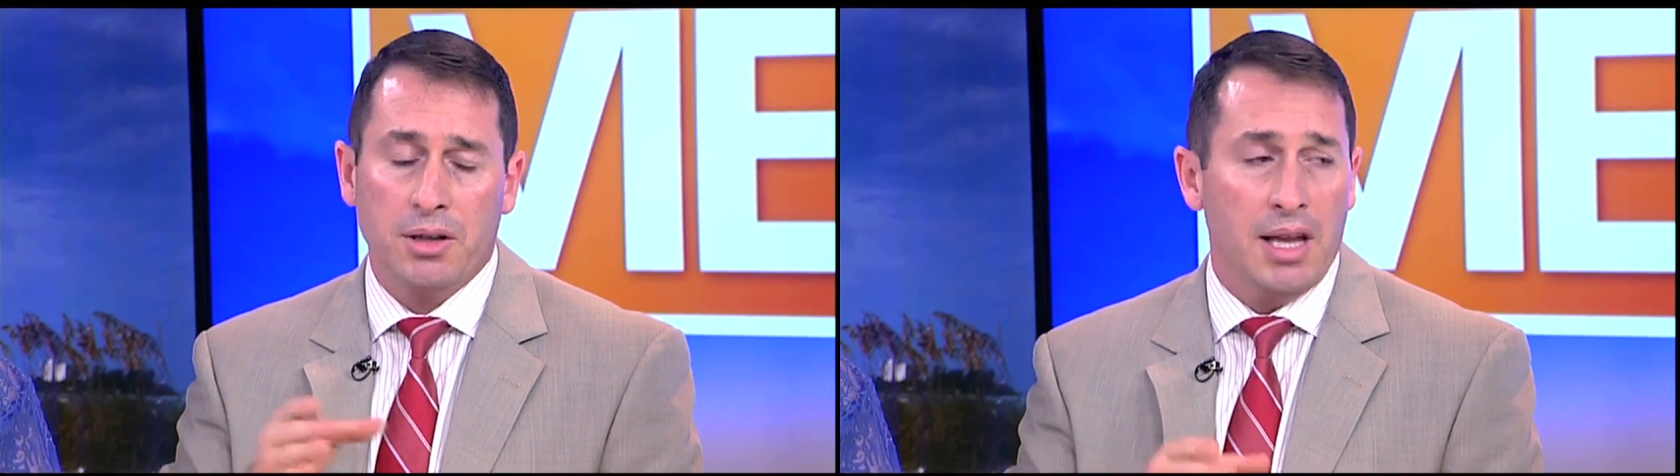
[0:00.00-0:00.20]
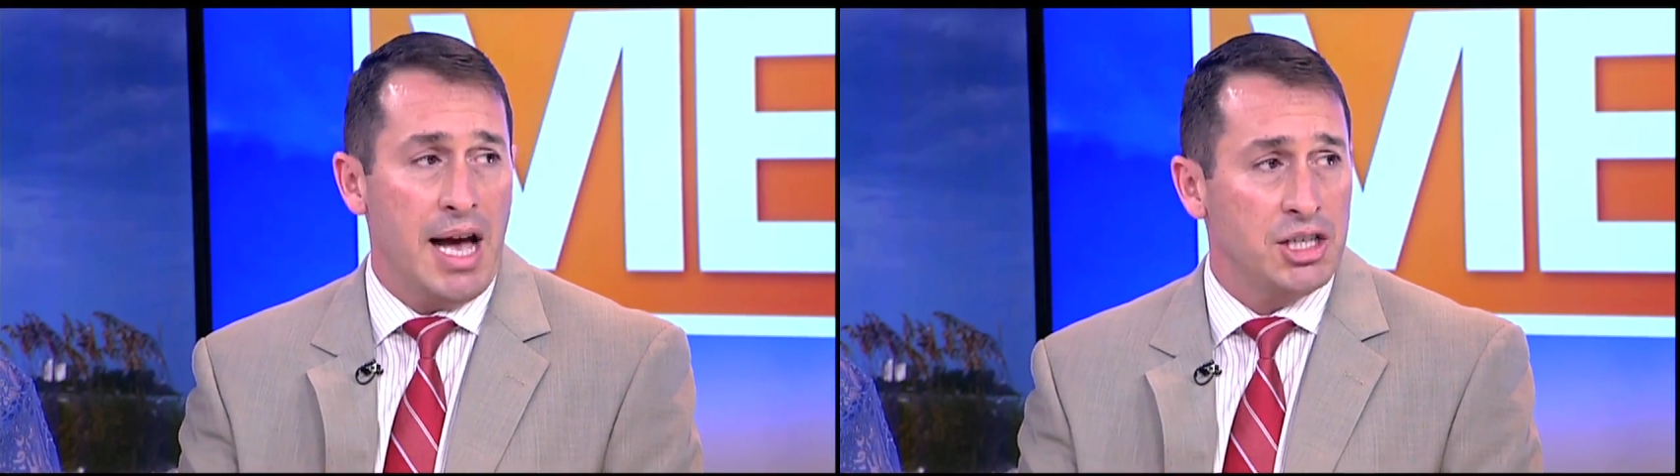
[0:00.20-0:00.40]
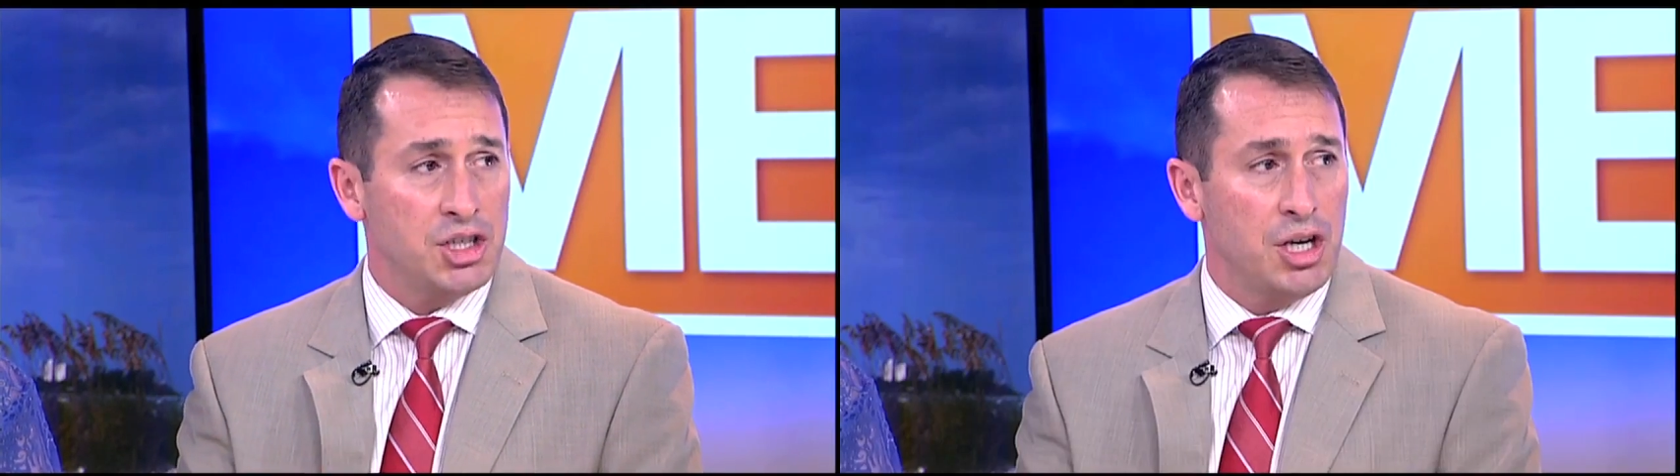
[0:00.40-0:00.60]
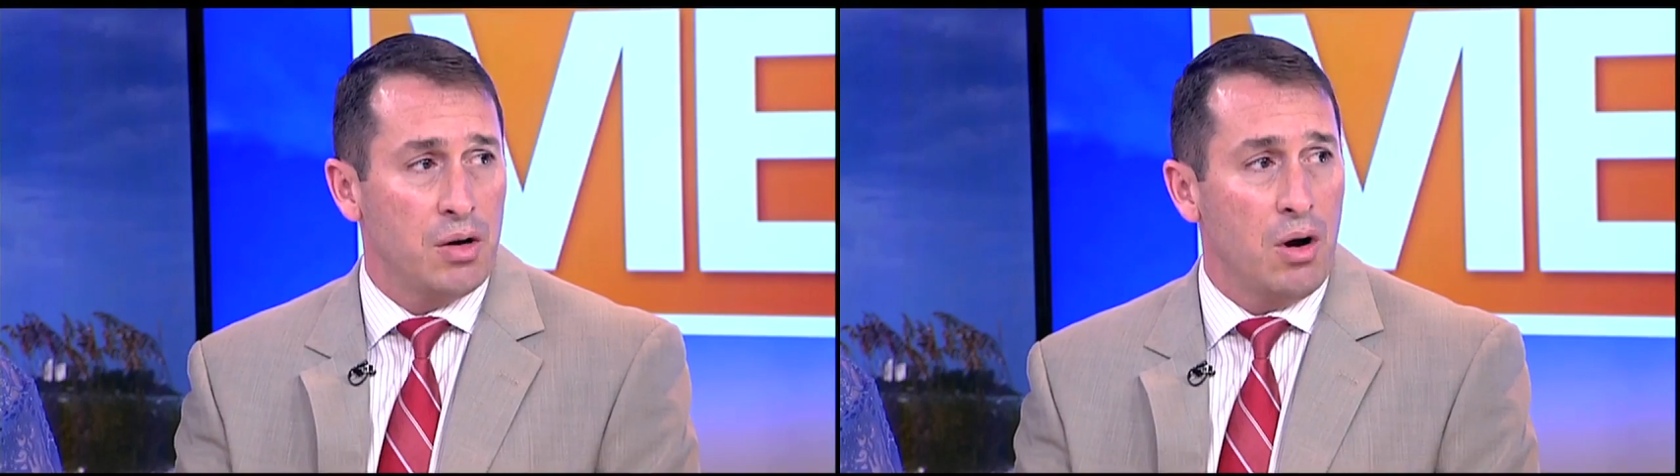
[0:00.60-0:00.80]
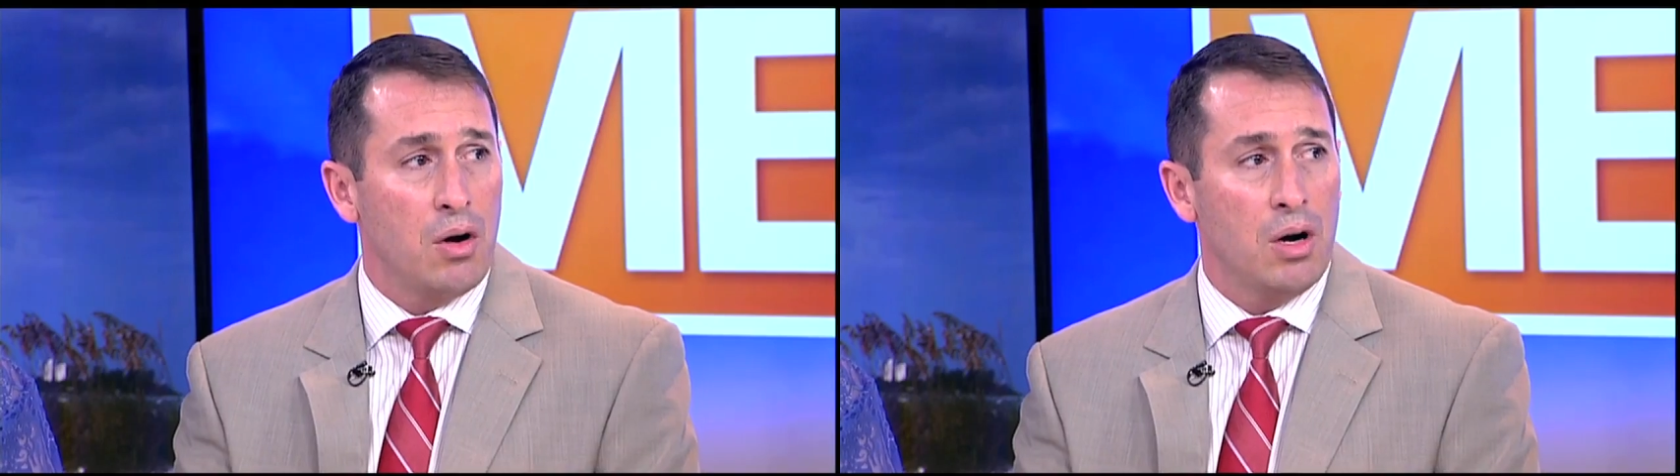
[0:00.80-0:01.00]
to last
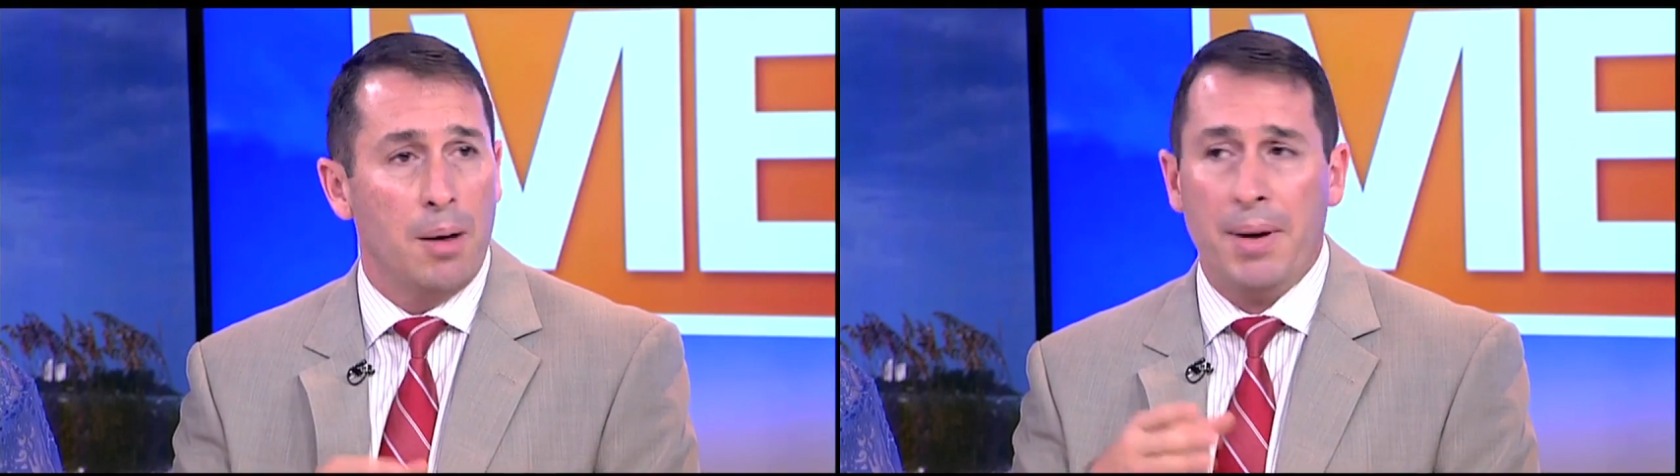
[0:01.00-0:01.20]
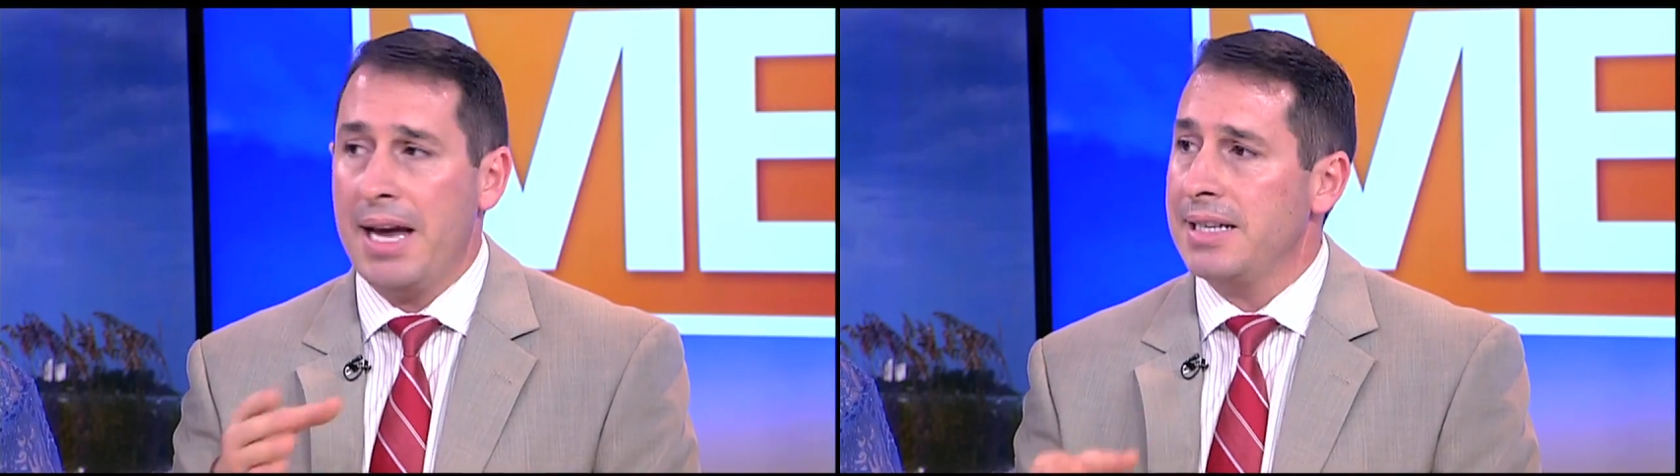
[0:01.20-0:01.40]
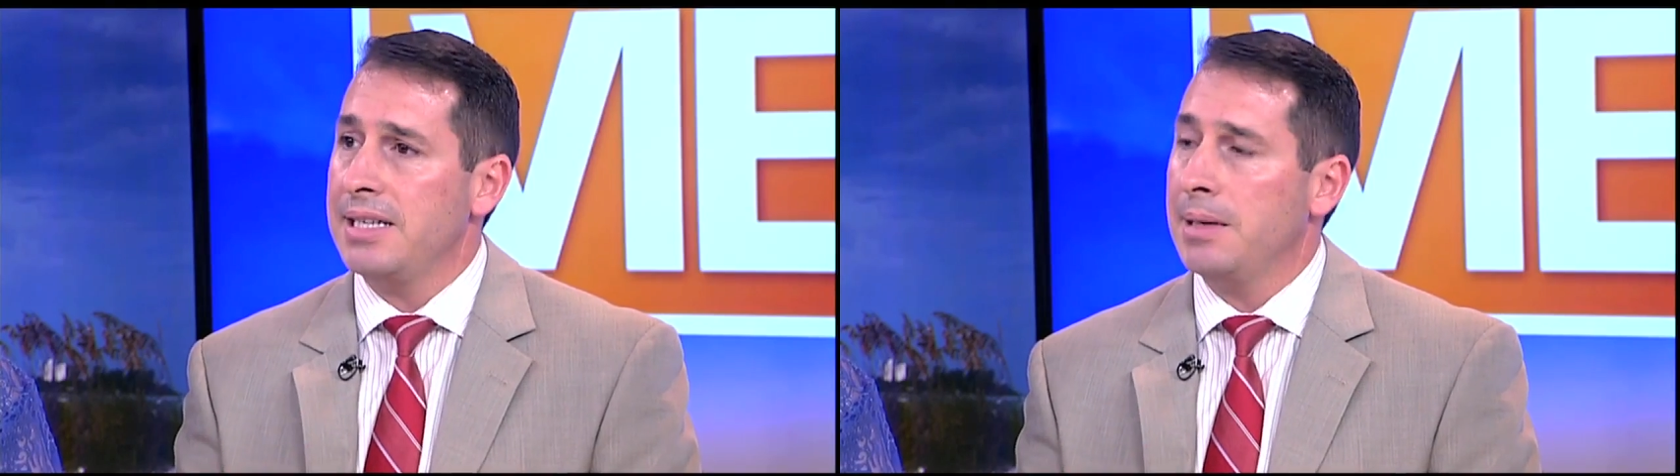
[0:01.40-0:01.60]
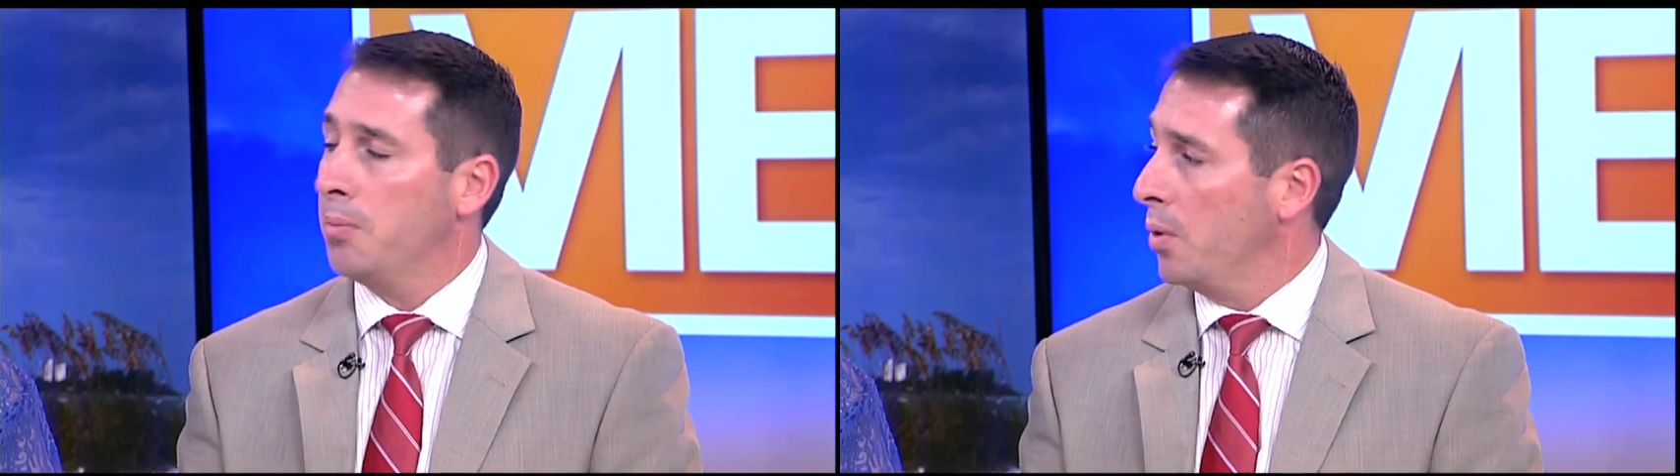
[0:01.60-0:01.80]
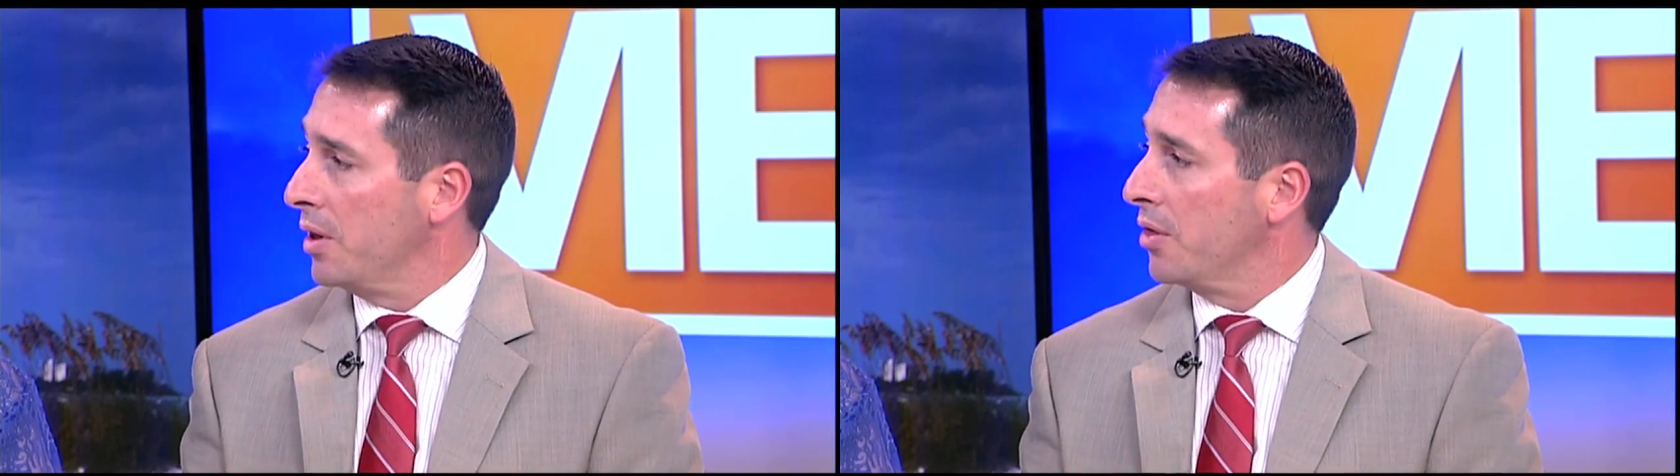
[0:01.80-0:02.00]
year are up 18.3%.